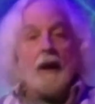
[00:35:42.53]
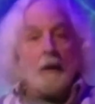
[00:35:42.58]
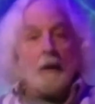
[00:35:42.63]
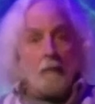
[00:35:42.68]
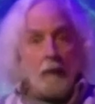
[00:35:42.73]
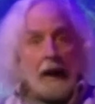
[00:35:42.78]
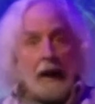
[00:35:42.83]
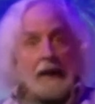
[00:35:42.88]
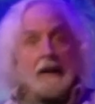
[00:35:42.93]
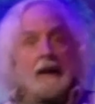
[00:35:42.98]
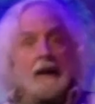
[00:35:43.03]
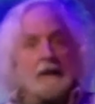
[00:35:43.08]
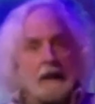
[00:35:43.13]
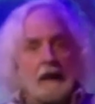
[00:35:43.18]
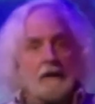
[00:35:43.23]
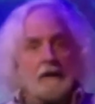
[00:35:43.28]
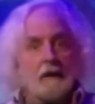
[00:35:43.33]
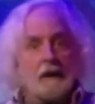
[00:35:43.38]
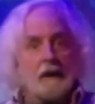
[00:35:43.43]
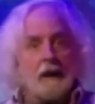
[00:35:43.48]
But at the
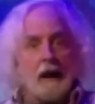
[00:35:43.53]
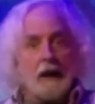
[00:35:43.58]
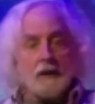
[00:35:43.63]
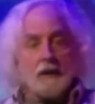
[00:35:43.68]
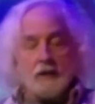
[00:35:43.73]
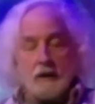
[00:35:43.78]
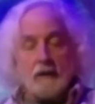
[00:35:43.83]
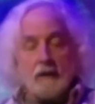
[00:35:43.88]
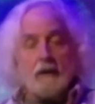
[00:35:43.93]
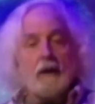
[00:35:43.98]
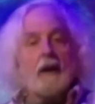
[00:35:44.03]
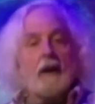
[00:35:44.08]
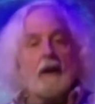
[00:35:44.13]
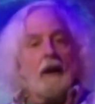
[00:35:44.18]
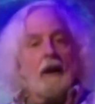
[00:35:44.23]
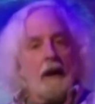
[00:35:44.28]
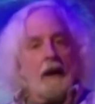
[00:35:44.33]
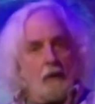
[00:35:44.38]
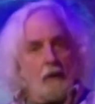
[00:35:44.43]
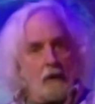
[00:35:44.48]
end of the concert,
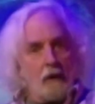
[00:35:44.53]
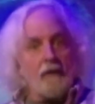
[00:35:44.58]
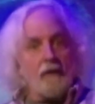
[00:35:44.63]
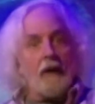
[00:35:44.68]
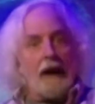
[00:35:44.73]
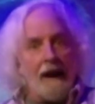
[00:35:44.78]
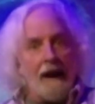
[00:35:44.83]
in order for